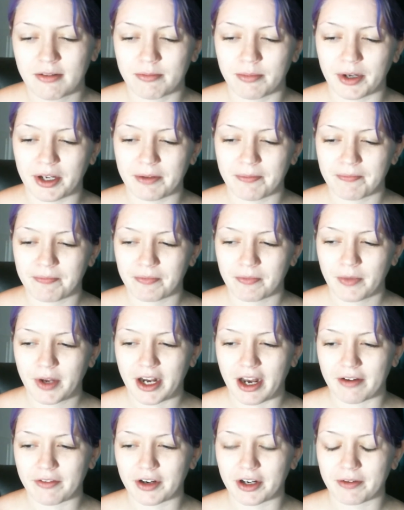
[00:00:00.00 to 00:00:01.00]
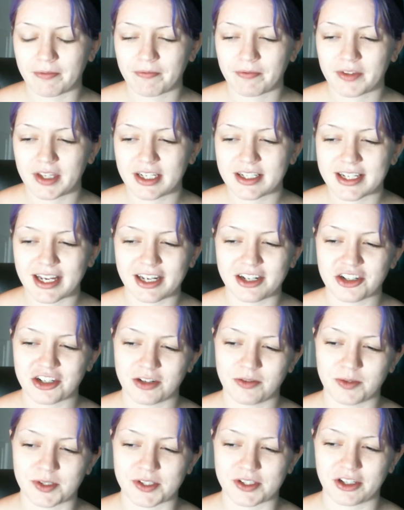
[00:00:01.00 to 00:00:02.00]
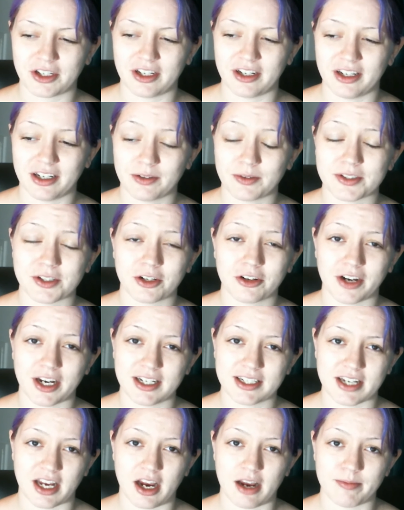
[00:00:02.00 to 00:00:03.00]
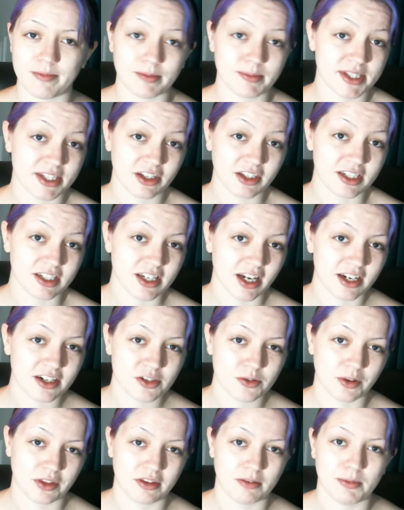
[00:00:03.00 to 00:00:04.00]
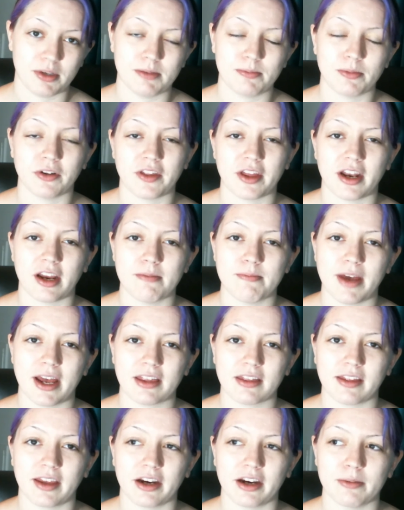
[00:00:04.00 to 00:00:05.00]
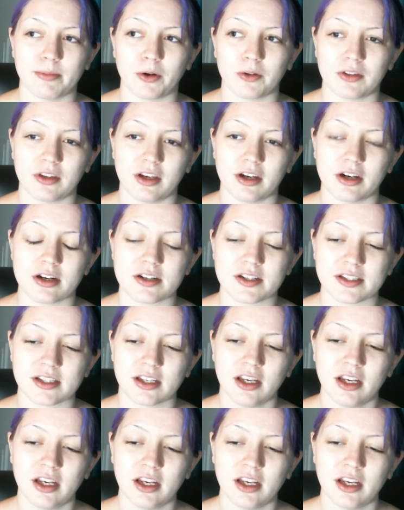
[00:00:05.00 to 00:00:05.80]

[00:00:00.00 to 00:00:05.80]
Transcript: But whatever, the intention was good. It was a great time. I'm still in touch with the people that I met there both years.